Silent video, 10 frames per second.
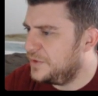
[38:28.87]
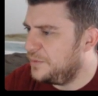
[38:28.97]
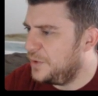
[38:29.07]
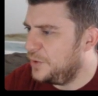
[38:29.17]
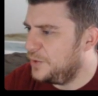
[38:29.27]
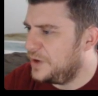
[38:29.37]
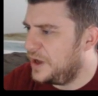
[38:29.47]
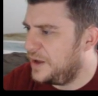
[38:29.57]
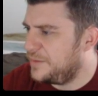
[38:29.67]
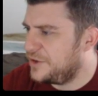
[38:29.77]
load
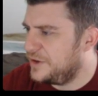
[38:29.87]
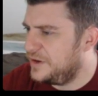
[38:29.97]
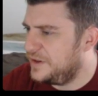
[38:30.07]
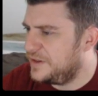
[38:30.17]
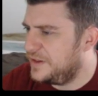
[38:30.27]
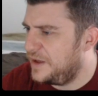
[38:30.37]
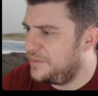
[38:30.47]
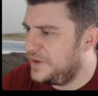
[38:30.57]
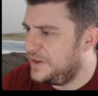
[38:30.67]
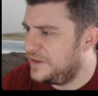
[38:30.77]
option has not
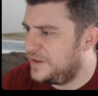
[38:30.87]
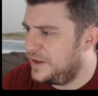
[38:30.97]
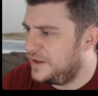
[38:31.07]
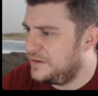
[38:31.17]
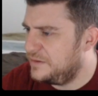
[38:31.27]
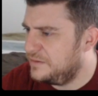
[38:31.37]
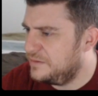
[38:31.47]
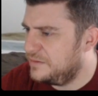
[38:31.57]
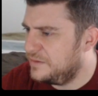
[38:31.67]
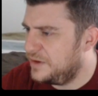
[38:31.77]
been set.
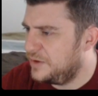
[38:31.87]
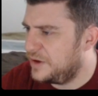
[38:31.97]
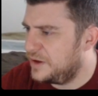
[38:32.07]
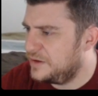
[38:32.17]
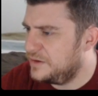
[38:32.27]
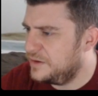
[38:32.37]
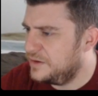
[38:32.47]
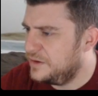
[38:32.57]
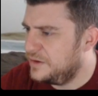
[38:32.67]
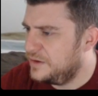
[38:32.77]
Okay.
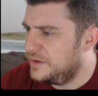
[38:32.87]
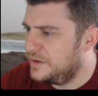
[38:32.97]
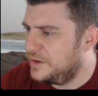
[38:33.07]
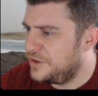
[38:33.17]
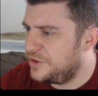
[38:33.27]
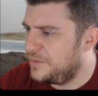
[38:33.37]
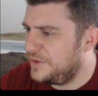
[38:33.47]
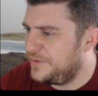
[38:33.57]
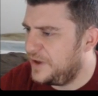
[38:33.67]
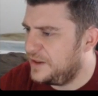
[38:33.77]

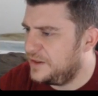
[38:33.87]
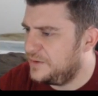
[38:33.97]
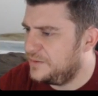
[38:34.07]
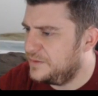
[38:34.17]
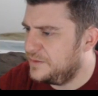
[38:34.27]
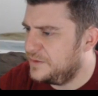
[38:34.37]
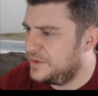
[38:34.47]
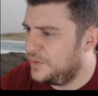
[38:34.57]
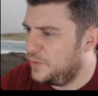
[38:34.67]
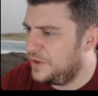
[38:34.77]
Fine though.
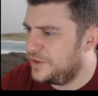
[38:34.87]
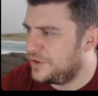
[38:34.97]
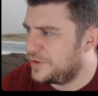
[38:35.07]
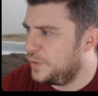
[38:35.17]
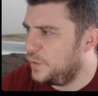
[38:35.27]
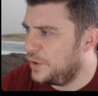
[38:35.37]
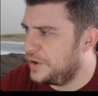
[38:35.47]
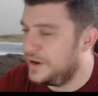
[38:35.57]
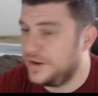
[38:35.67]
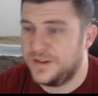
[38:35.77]
Just a
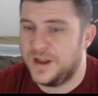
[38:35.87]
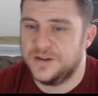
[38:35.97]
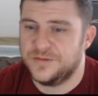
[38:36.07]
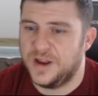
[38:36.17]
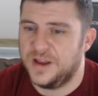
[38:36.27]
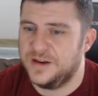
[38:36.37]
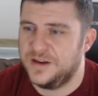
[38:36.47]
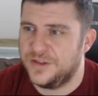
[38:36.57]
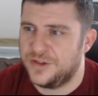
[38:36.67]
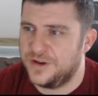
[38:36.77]
warning. It's not in red. It
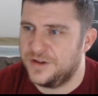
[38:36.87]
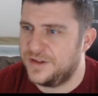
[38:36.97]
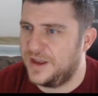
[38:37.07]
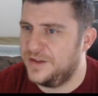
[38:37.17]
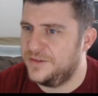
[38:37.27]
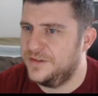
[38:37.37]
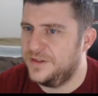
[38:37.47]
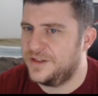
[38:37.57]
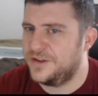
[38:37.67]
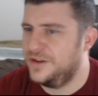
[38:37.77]
didn't shut us down.
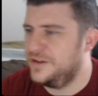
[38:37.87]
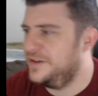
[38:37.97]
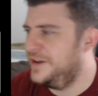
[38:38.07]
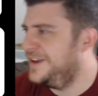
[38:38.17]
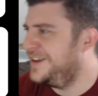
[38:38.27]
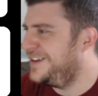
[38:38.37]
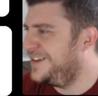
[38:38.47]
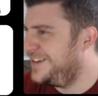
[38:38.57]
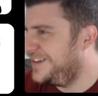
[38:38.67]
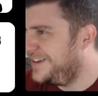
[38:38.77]
That's good.
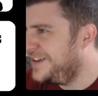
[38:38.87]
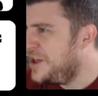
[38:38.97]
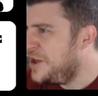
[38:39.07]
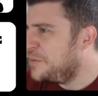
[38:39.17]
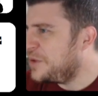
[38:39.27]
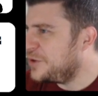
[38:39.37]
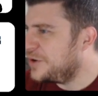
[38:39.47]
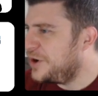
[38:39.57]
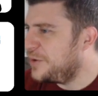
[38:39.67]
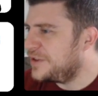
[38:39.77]
But you
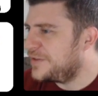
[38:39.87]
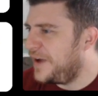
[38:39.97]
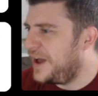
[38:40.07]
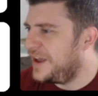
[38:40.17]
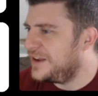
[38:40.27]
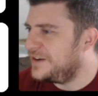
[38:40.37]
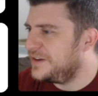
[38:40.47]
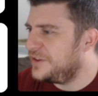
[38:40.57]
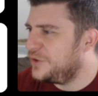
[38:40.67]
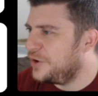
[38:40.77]
can always find
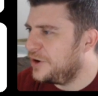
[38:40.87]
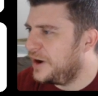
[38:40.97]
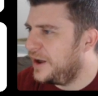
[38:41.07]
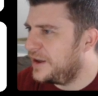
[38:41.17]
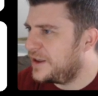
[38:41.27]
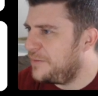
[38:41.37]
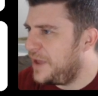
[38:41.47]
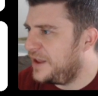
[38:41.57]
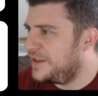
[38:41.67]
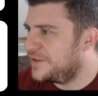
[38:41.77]
your
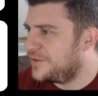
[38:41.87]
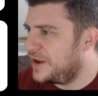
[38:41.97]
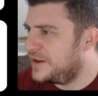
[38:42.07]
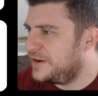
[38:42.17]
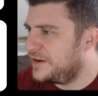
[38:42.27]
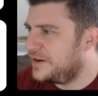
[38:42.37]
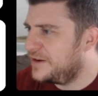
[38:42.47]
commands right here.